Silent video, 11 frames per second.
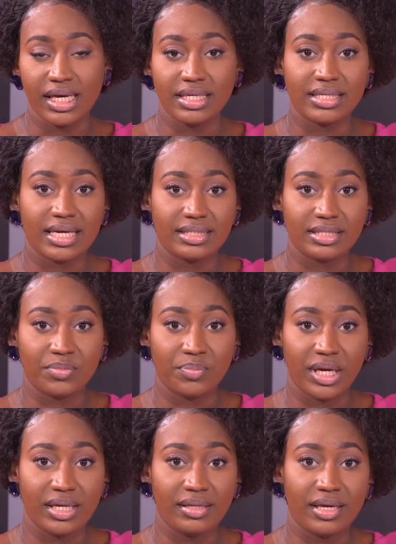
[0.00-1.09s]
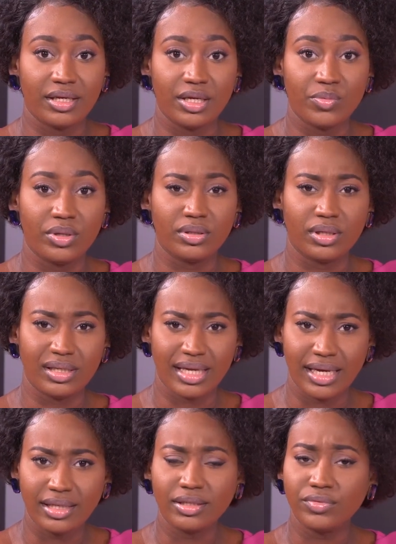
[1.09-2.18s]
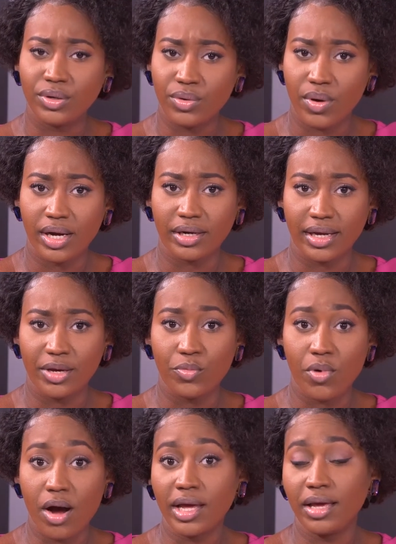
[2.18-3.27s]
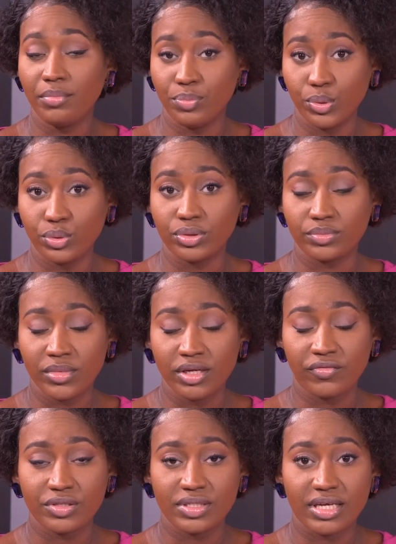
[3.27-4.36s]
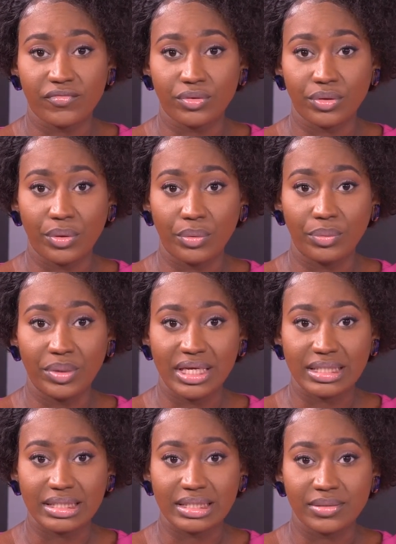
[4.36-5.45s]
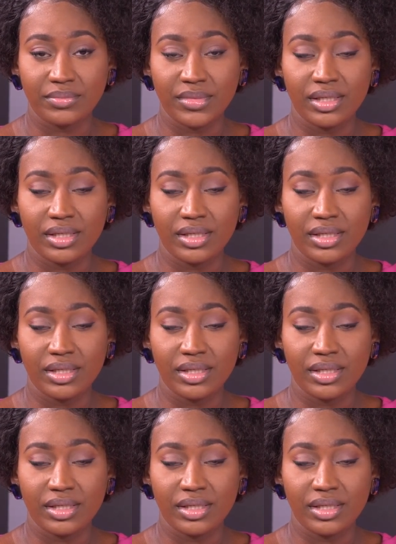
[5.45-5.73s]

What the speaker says: It is anticipated that he will likely require a walking boot for several weeks.